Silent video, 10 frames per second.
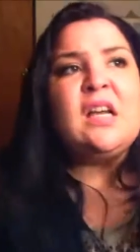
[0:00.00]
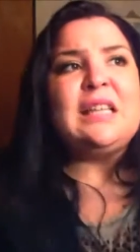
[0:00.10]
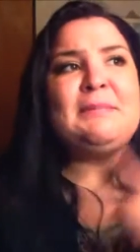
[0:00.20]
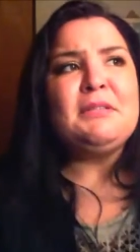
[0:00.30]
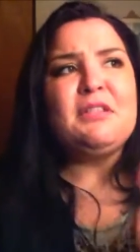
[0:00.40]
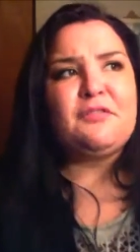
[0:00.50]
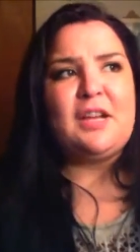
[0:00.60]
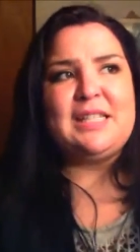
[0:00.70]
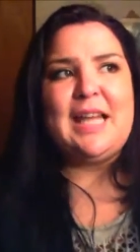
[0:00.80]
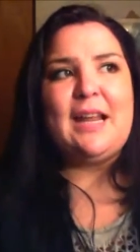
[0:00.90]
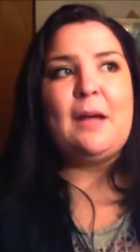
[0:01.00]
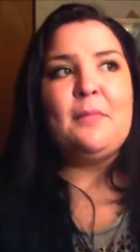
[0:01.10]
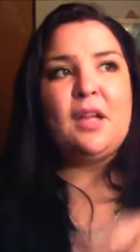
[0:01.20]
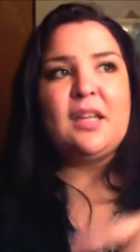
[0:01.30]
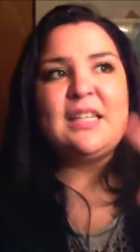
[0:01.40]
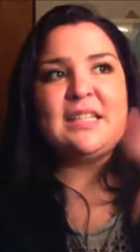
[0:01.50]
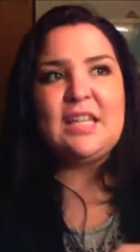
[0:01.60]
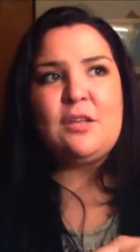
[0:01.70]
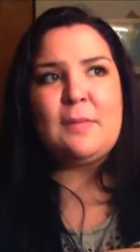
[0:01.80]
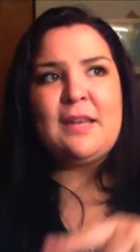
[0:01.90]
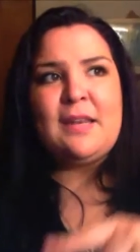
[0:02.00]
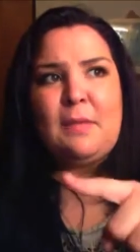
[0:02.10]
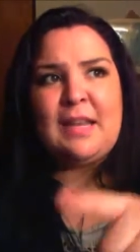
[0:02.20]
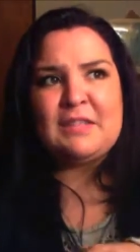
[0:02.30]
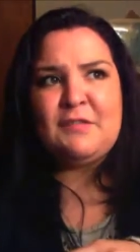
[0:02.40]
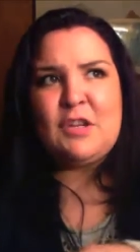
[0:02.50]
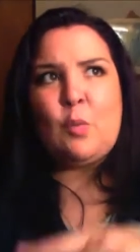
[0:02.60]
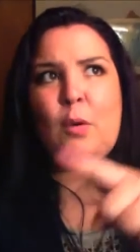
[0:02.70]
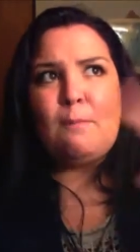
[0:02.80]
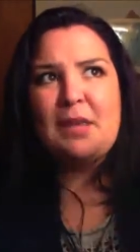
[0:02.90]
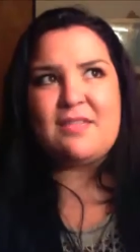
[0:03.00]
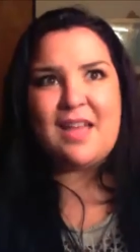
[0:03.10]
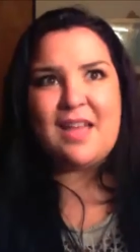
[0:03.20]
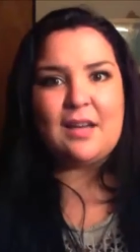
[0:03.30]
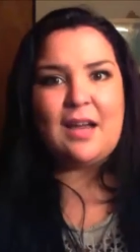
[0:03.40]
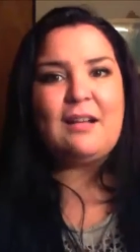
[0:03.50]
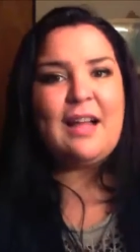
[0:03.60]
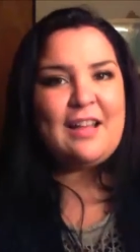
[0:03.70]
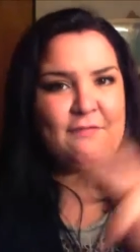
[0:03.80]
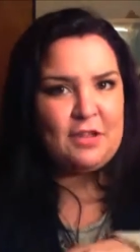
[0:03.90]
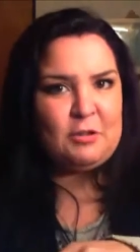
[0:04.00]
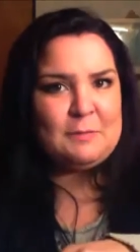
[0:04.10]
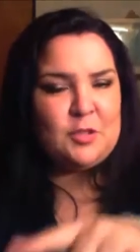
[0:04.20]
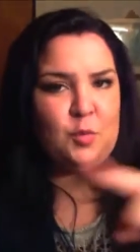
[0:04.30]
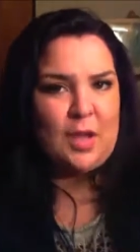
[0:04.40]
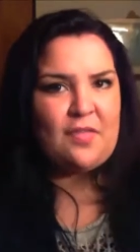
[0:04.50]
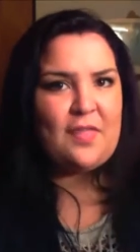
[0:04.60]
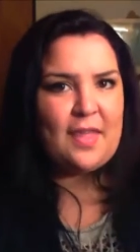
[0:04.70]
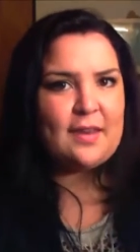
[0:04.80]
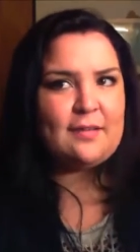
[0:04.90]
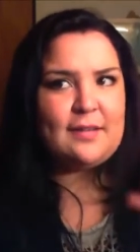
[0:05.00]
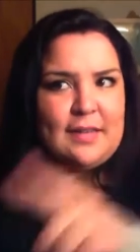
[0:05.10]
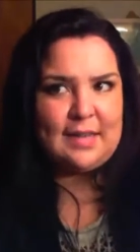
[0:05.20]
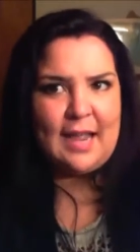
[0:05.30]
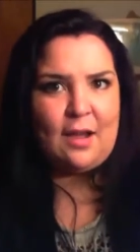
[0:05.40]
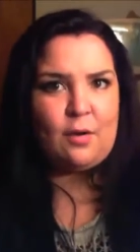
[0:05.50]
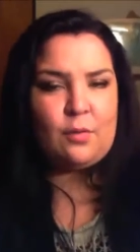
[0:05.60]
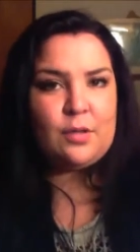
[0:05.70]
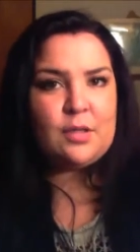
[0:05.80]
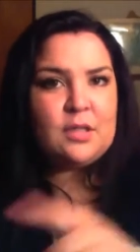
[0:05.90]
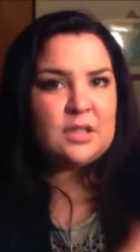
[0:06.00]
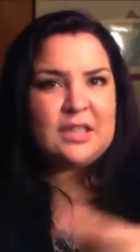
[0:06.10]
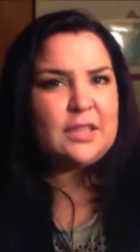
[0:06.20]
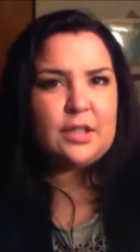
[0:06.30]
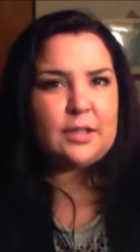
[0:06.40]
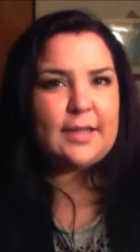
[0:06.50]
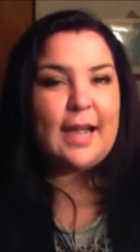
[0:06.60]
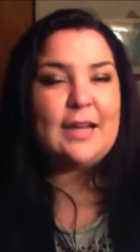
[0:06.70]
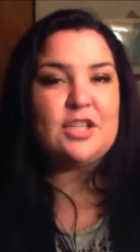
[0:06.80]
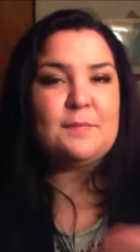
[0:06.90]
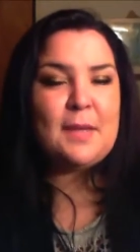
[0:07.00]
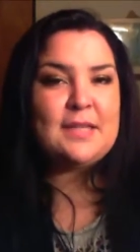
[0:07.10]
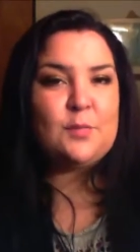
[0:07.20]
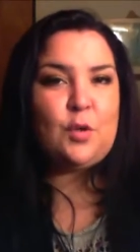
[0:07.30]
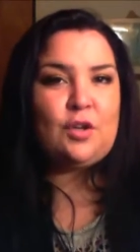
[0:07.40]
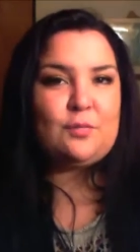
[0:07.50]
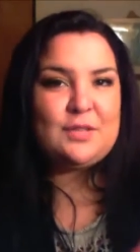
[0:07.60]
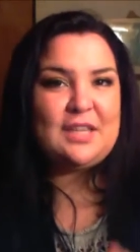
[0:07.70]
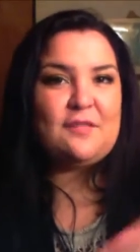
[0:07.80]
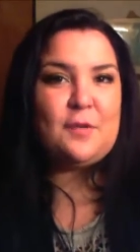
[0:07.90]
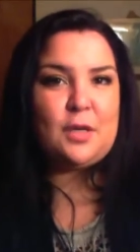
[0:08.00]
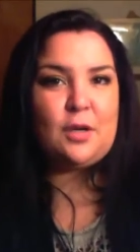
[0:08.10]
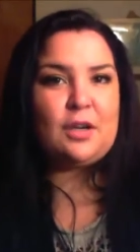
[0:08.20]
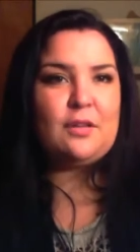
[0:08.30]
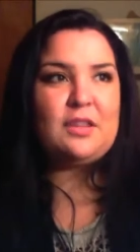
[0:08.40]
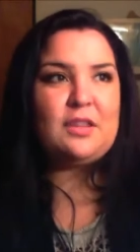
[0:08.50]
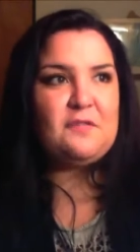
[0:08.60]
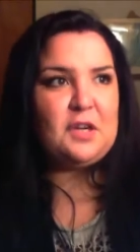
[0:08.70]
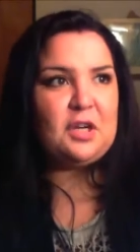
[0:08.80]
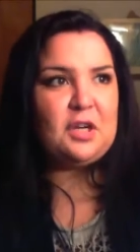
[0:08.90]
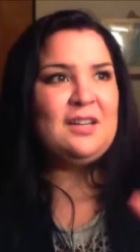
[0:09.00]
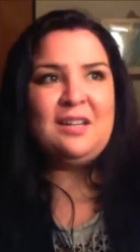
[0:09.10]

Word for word: Let me rephrase that. I'm not going to see, my, my next video won't be then. I'll have videos between then and now. Clearly. I just meant we'll see the winner. The winner.